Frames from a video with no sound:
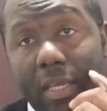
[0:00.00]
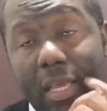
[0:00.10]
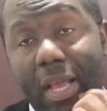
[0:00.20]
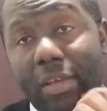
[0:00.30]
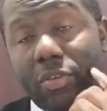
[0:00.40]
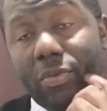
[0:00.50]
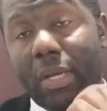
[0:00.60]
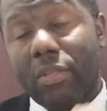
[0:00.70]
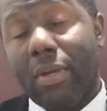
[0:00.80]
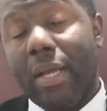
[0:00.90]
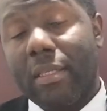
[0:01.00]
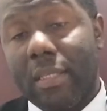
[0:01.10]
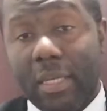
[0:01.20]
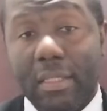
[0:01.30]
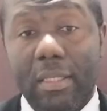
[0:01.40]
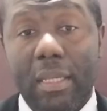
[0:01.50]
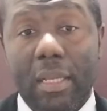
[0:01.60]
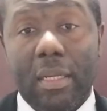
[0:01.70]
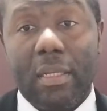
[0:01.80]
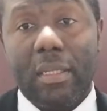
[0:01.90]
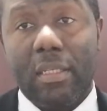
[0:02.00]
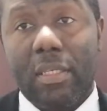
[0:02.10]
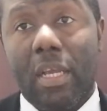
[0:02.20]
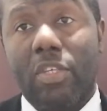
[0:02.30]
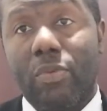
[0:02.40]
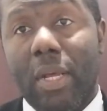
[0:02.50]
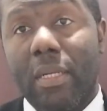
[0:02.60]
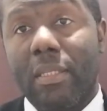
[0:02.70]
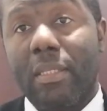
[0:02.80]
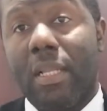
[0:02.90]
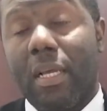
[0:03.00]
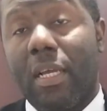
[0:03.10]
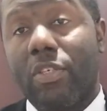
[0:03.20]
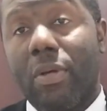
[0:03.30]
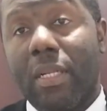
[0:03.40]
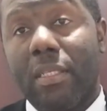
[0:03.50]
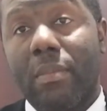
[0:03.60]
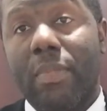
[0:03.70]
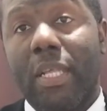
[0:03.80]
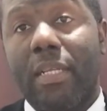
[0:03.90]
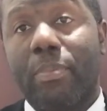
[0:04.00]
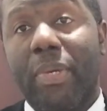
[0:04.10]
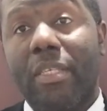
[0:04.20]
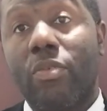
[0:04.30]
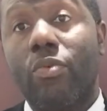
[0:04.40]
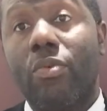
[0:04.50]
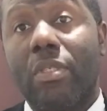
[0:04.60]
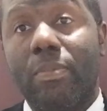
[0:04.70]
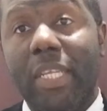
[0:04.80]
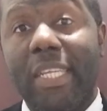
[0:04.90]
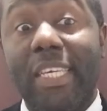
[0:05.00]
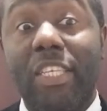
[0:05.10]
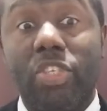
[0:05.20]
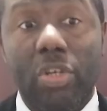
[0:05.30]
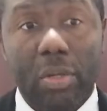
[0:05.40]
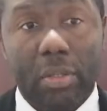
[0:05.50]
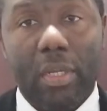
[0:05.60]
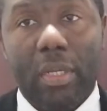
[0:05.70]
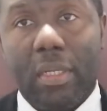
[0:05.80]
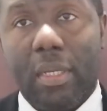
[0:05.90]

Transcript: You try to assess this casualty. Like casualty means that the person who is being injured,